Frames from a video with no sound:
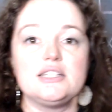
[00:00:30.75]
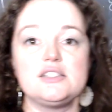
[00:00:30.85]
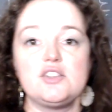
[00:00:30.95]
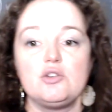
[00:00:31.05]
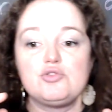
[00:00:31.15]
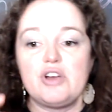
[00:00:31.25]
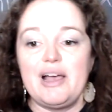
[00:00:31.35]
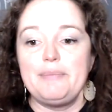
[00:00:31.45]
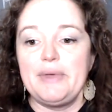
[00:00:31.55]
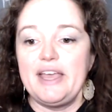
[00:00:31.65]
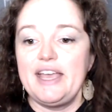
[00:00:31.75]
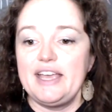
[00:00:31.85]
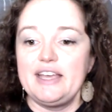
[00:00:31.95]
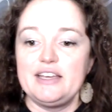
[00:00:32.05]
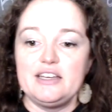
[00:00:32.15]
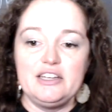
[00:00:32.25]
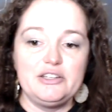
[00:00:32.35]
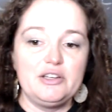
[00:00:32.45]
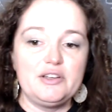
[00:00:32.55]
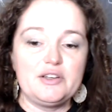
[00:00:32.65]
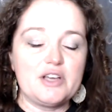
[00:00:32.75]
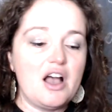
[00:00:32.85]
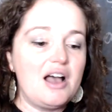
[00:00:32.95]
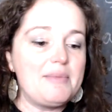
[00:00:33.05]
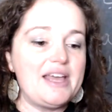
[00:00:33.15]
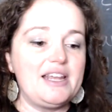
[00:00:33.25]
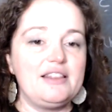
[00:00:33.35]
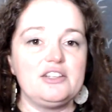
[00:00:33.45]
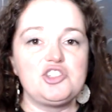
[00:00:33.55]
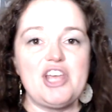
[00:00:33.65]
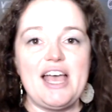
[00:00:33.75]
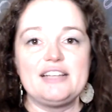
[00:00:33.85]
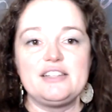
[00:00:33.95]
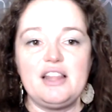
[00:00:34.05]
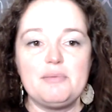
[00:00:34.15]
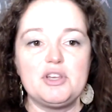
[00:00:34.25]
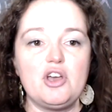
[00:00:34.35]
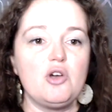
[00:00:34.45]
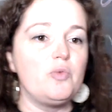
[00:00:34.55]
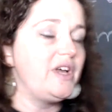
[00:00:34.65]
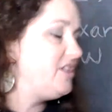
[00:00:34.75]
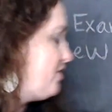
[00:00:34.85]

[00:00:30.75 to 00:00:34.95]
So drop a comment in the chat to let me know when you